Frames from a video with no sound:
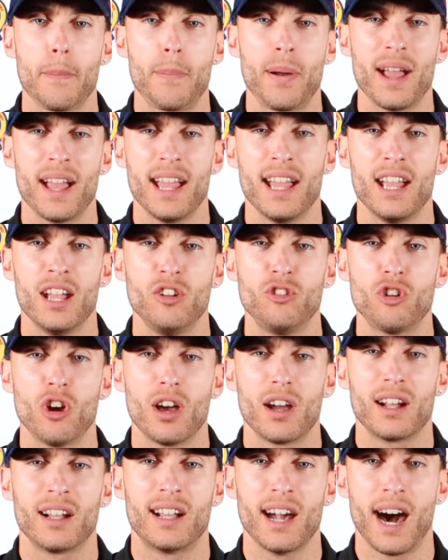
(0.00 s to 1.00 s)
page
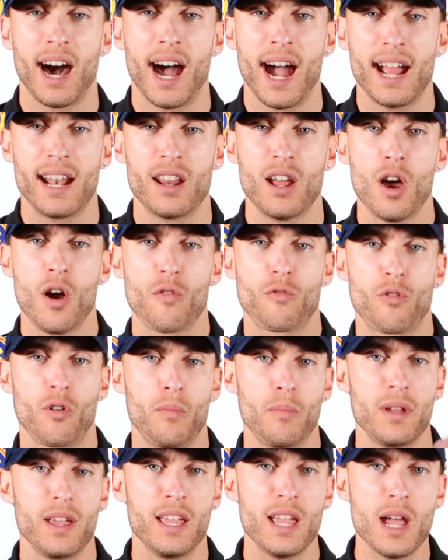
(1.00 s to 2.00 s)
guide
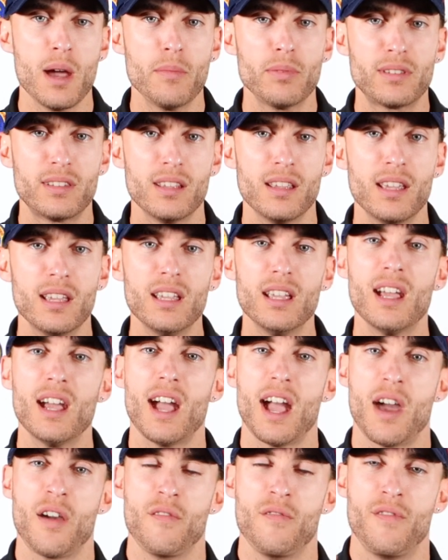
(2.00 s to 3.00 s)
from EMT,
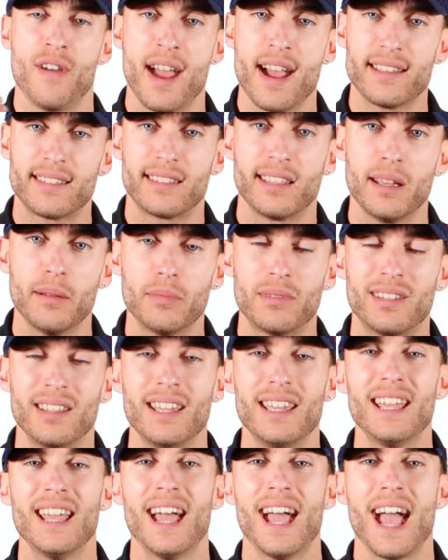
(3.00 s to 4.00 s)
advanced
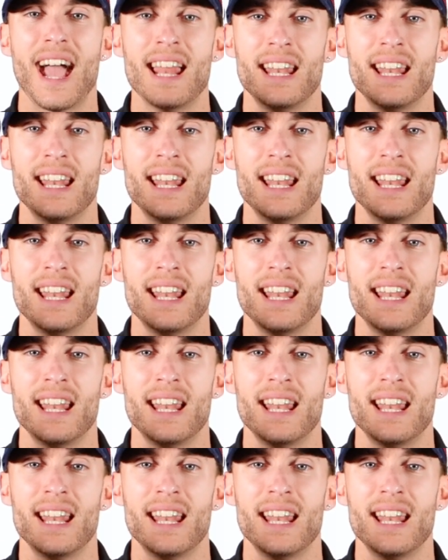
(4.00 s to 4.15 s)
EMT,